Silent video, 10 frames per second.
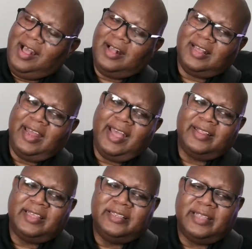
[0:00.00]
I can
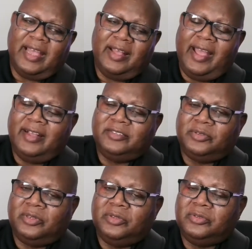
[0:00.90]
add these
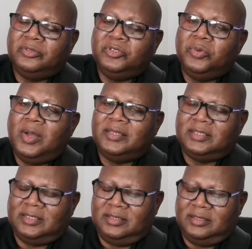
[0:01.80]
extra little
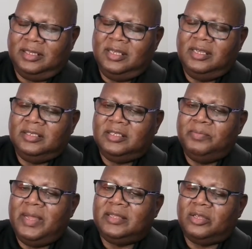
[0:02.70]
nuances to
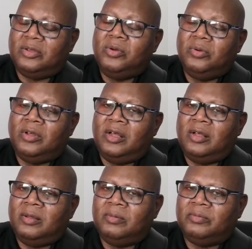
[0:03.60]
make the
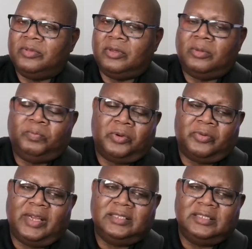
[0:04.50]

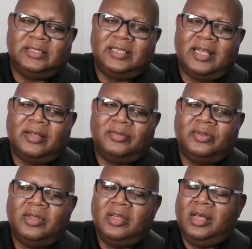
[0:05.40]
progression
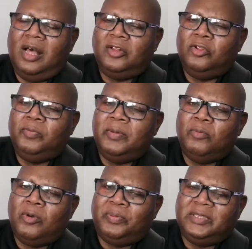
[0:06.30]
sound a little bit
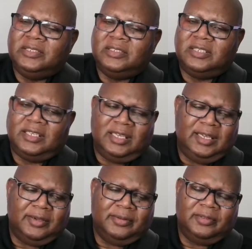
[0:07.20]
more pleasing to
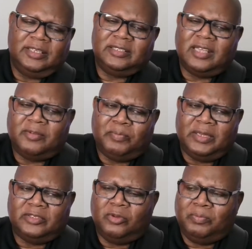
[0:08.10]
the ear instead of
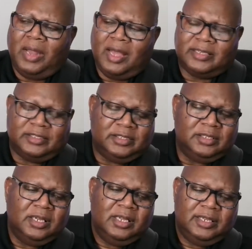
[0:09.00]
being so
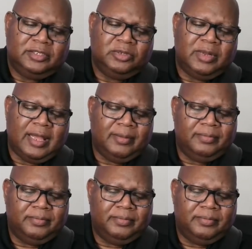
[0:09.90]
blockish. Let's do that.